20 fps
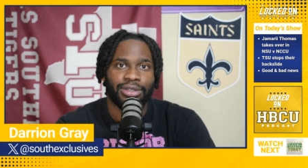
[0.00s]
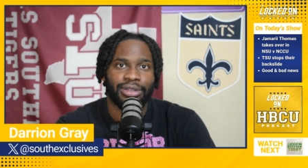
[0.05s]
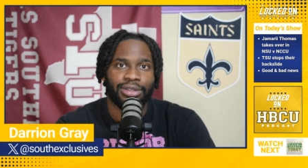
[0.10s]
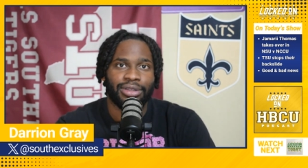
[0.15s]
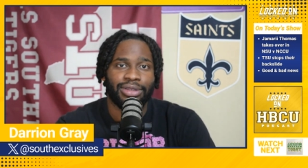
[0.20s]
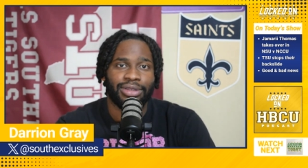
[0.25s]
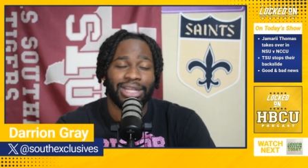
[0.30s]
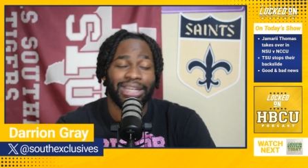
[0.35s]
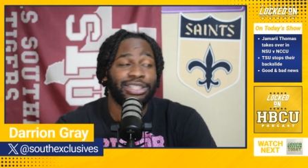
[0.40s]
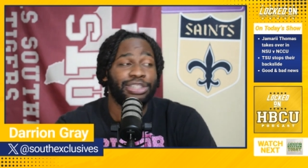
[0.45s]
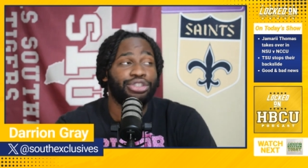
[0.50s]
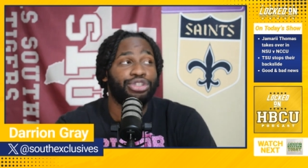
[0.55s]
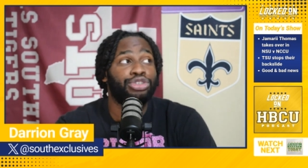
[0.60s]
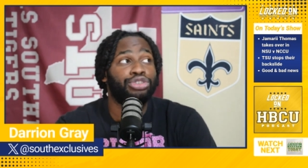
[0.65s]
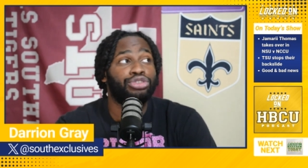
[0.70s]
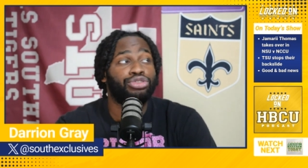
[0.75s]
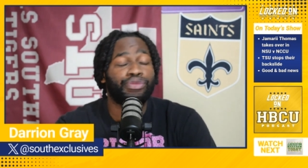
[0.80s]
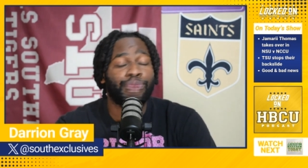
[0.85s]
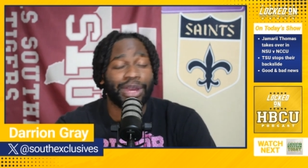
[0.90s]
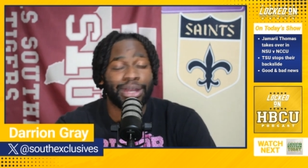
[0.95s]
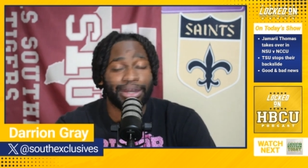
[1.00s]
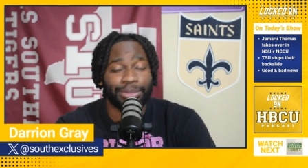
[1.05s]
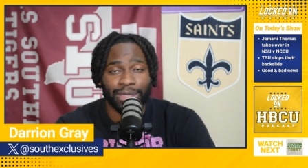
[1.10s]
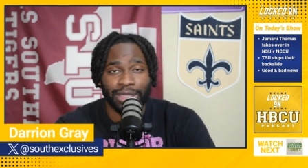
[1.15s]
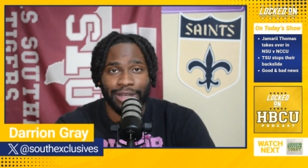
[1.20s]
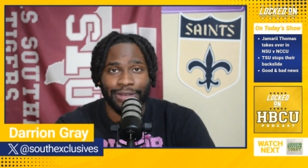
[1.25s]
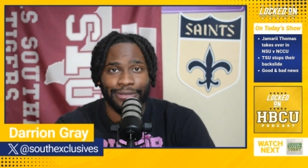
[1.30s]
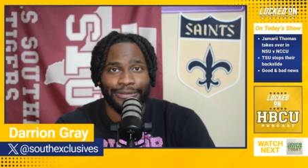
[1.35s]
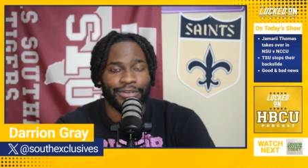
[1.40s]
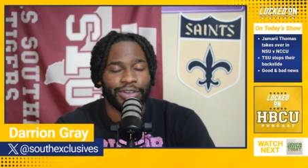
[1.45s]
That is
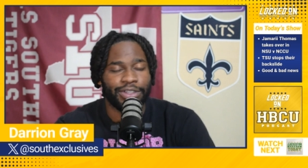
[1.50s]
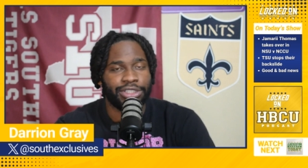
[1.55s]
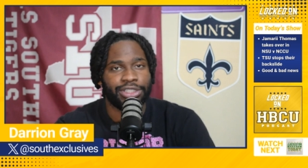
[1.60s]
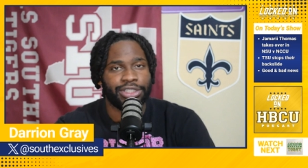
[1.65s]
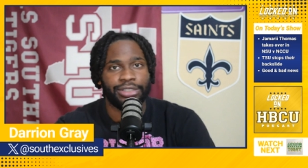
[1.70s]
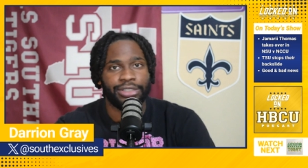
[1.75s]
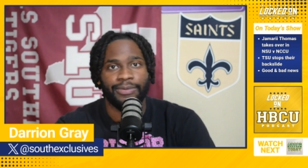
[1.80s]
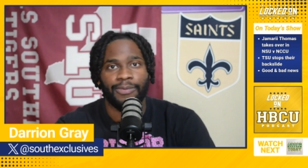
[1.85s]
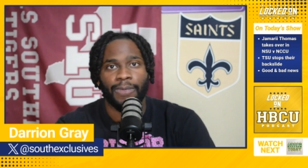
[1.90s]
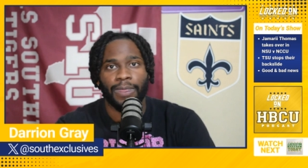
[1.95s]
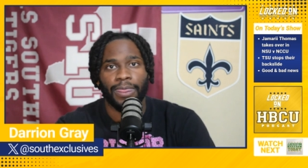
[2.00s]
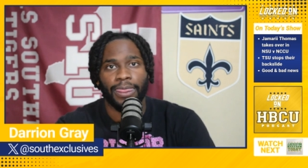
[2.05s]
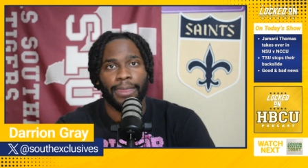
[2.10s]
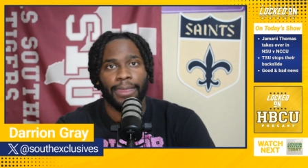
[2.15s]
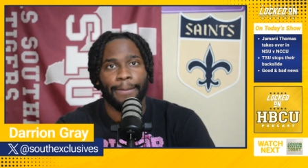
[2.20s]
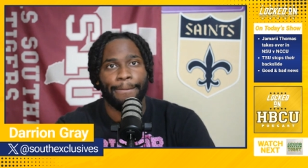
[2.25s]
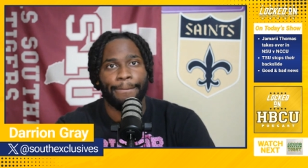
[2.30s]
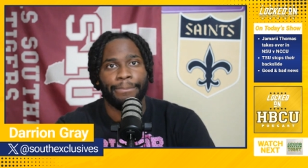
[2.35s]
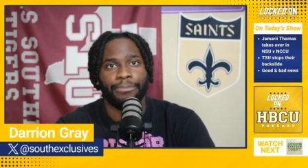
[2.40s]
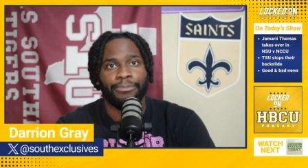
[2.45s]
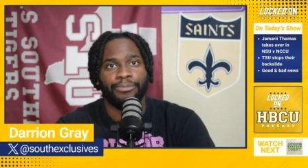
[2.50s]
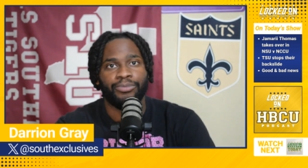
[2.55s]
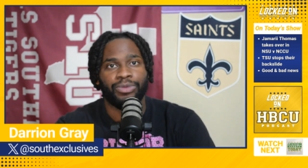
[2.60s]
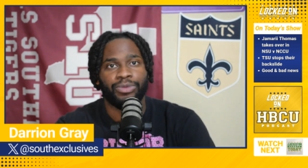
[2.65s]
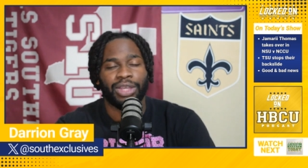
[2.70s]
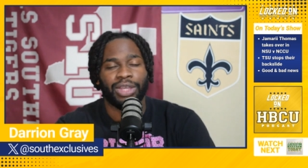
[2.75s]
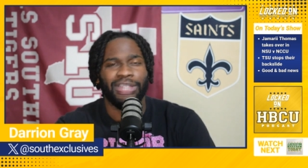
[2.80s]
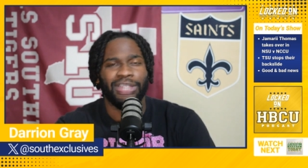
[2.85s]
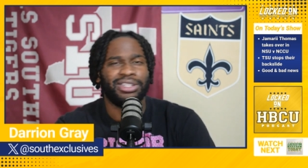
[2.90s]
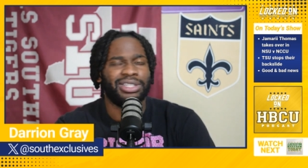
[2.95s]
incredibly efficient.
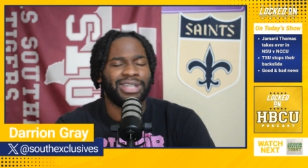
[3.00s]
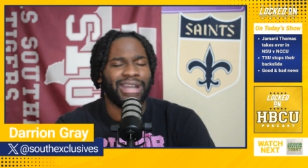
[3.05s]
And to